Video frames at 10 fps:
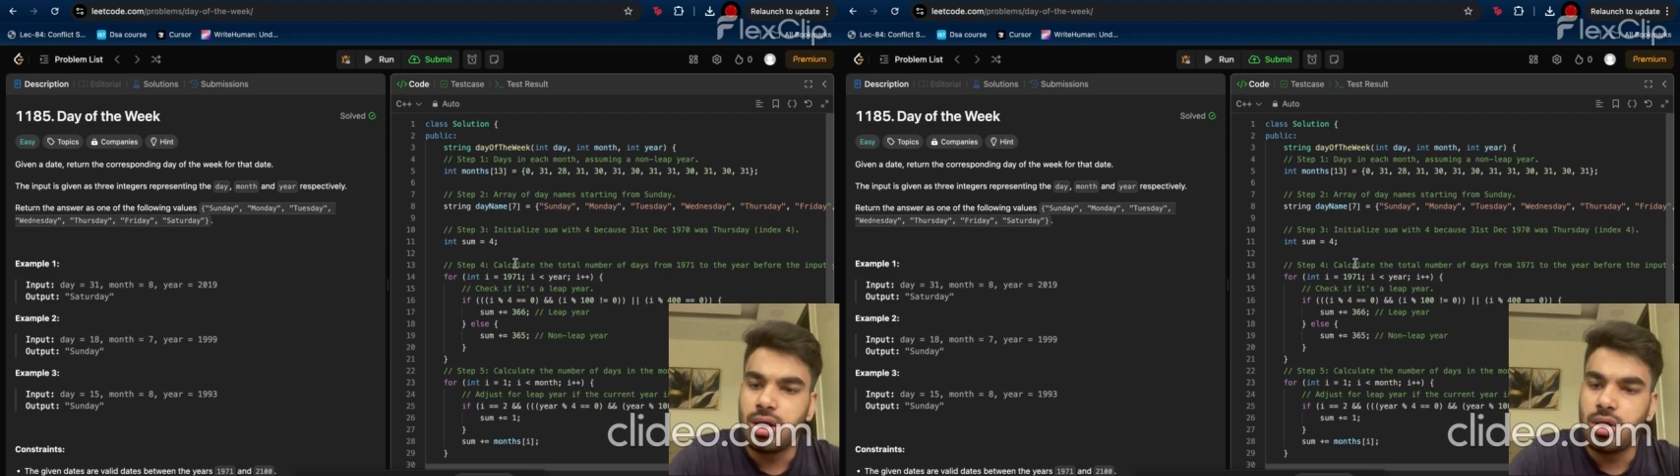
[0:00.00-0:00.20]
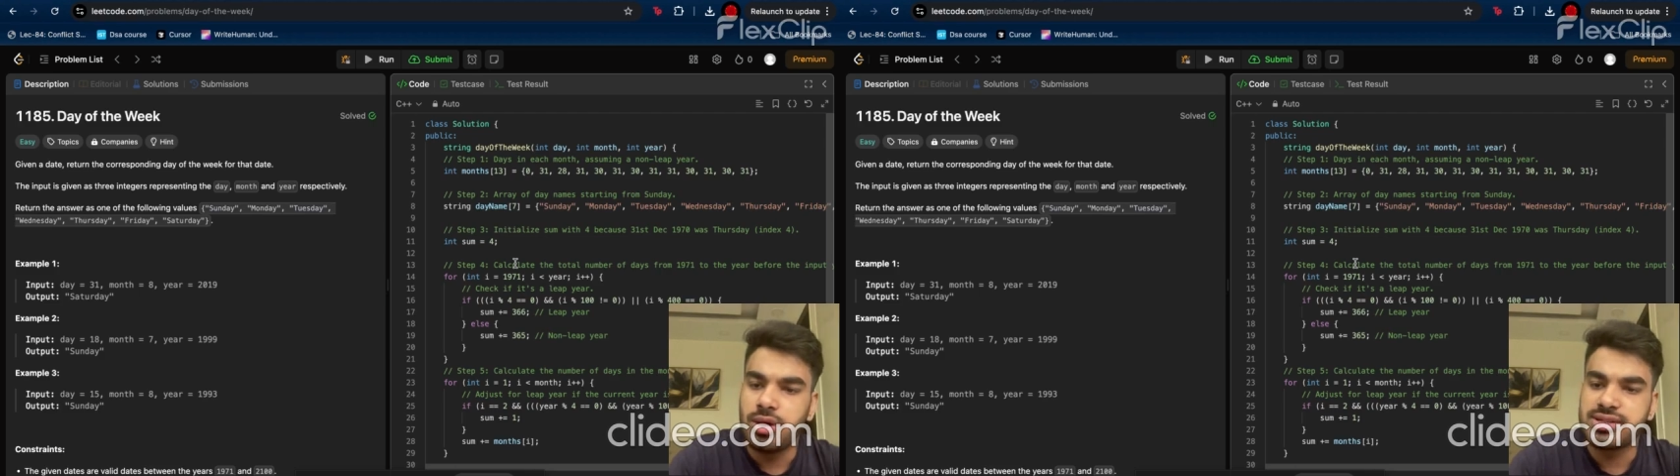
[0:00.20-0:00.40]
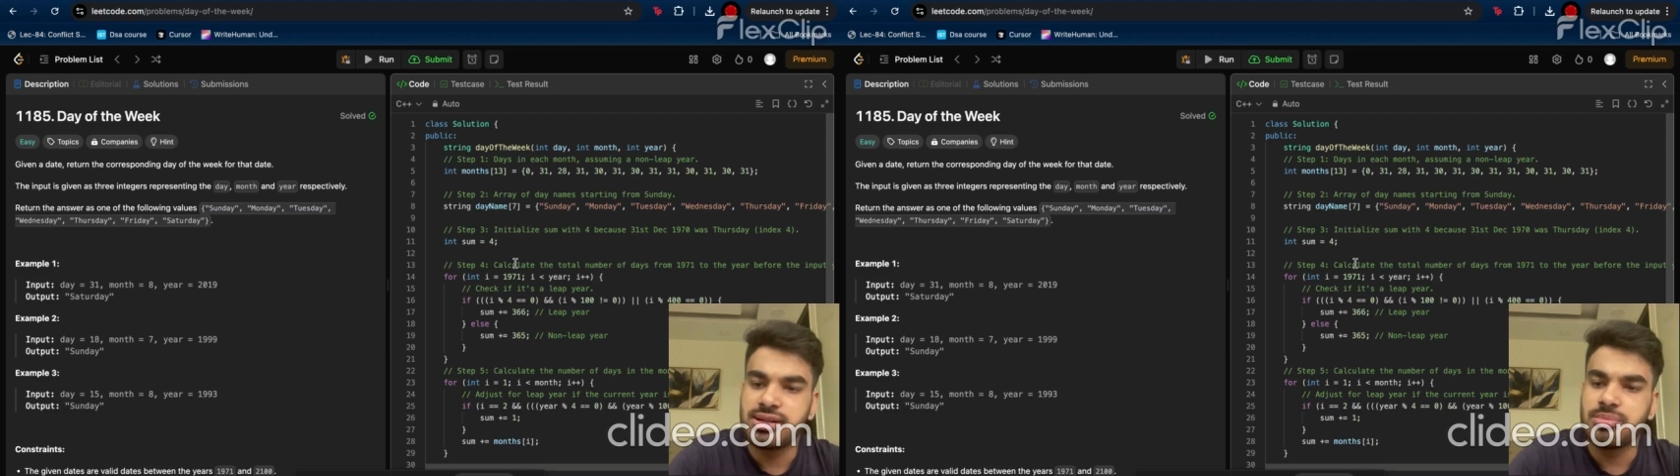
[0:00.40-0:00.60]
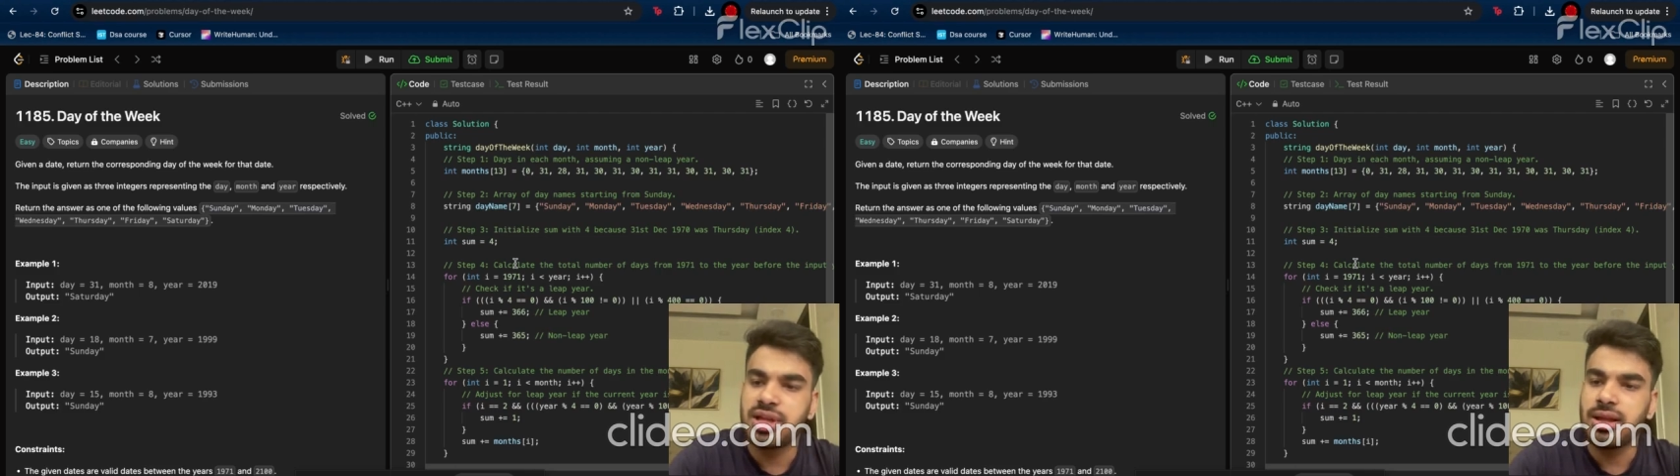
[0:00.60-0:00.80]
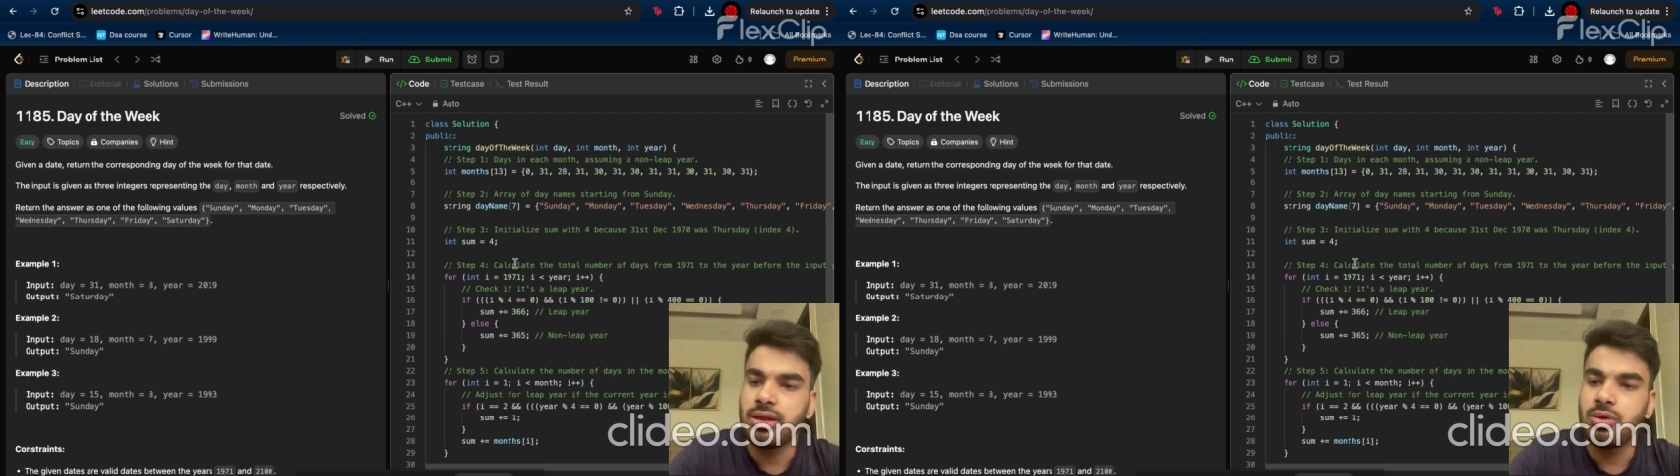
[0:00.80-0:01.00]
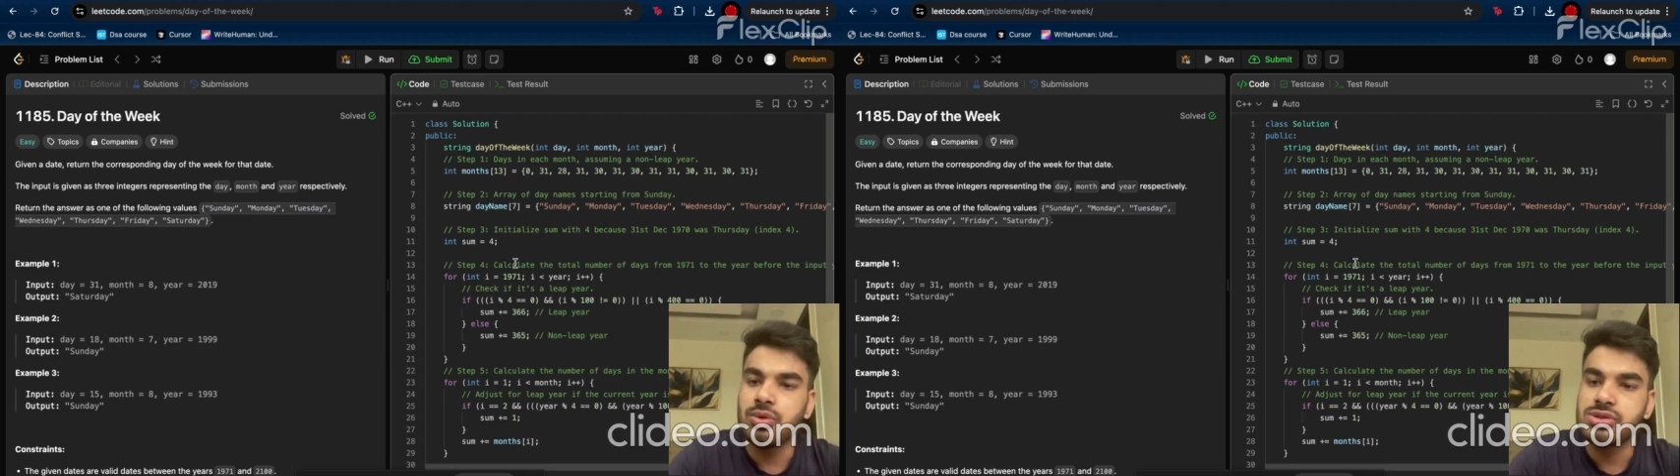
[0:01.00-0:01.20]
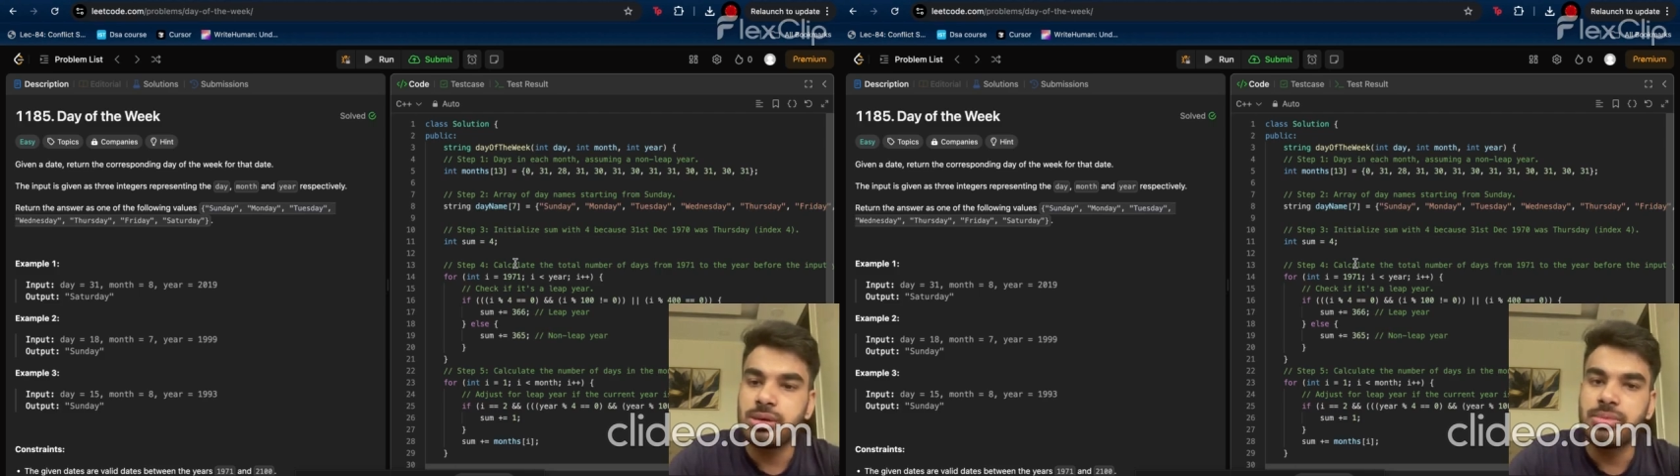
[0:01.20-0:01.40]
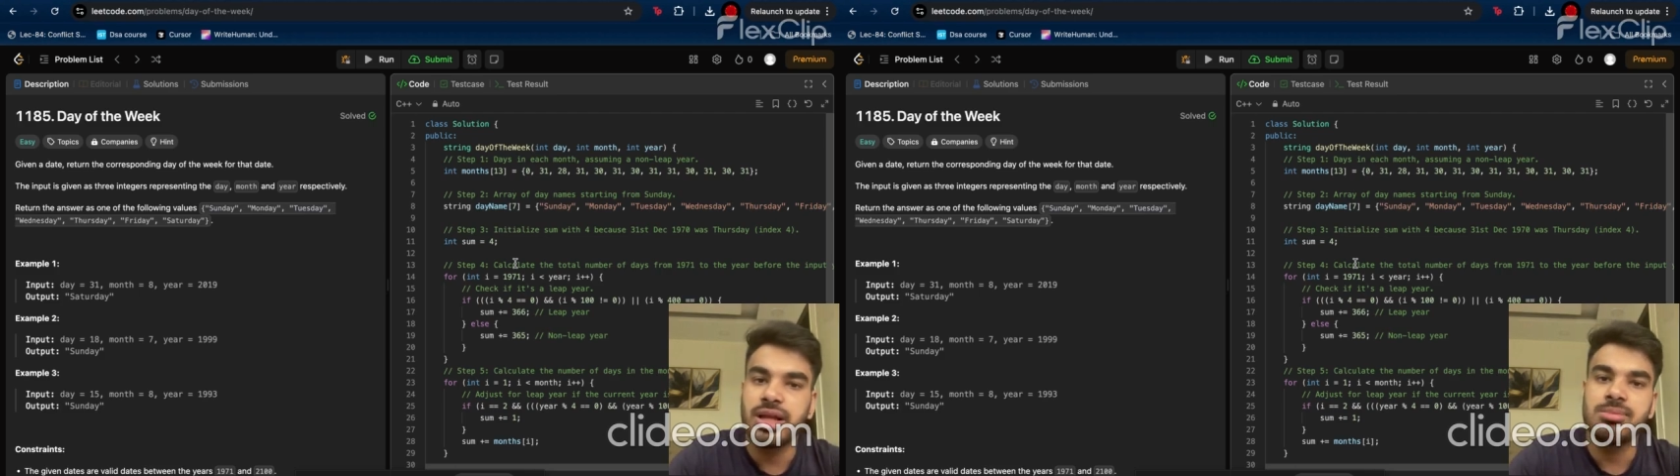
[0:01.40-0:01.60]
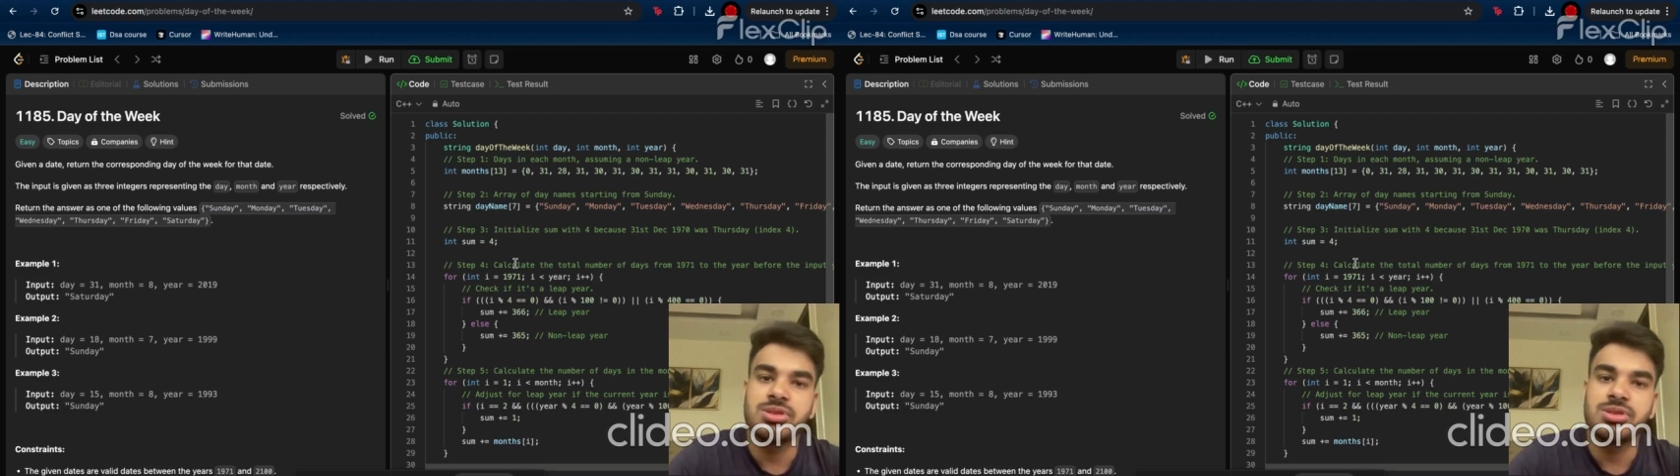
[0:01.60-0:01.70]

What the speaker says: or something. You sometimes